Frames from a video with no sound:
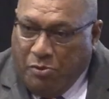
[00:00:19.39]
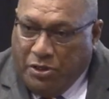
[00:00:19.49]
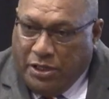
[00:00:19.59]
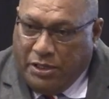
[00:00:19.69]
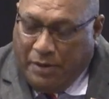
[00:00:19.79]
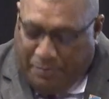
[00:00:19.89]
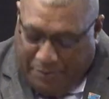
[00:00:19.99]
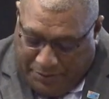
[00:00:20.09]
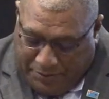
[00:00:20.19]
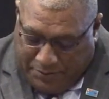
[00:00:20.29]
Community
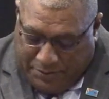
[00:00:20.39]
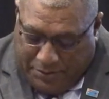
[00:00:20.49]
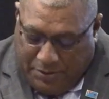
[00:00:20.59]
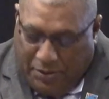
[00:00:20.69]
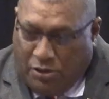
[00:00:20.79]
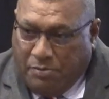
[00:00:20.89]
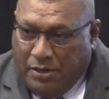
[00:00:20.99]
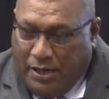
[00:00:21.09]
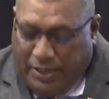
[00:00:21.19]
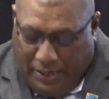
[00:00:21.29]
Development,
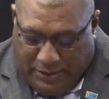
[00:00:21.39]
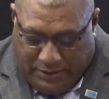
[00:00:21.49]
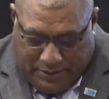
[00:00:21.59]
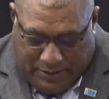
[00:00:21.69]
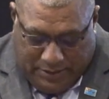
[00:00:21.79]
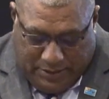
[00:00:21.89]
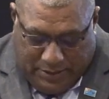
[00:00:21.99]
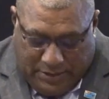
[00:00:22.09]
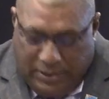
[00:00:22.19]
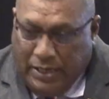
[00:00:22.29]
Honorable Ayaz
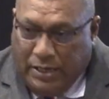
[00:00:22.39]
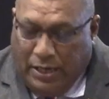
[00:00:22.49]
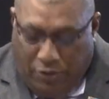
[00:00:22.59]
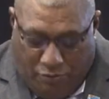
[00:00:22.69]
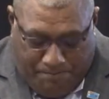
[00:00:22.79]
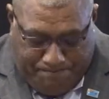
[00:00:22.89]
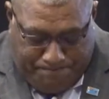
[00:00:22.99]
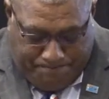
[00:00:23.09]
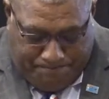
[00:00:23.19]
Said Kayum,